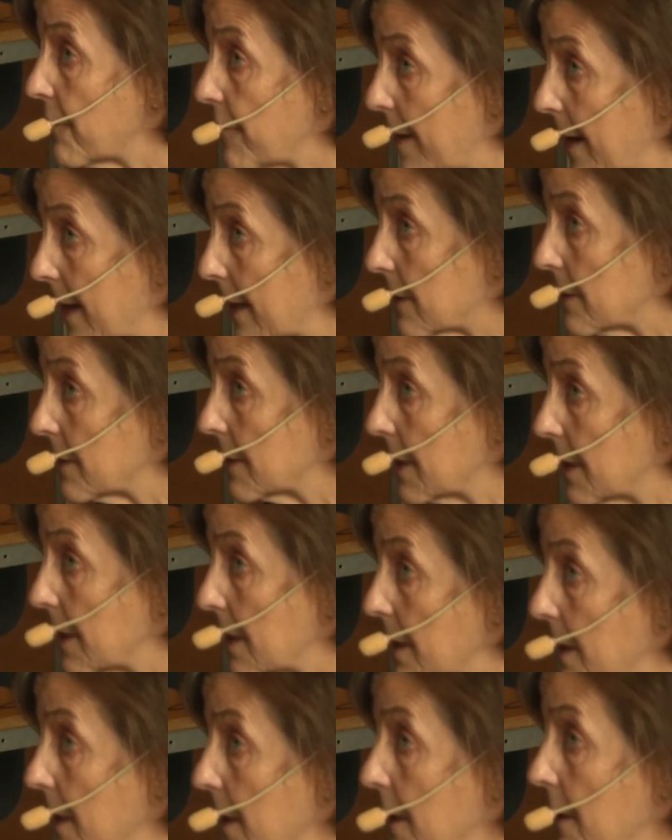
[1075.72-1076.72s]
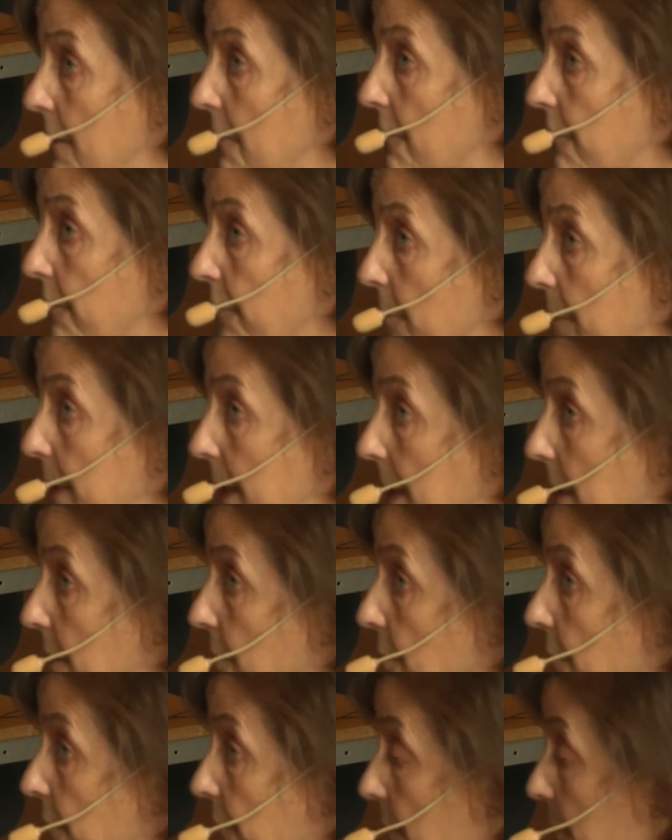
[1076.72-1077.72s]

faculty from each of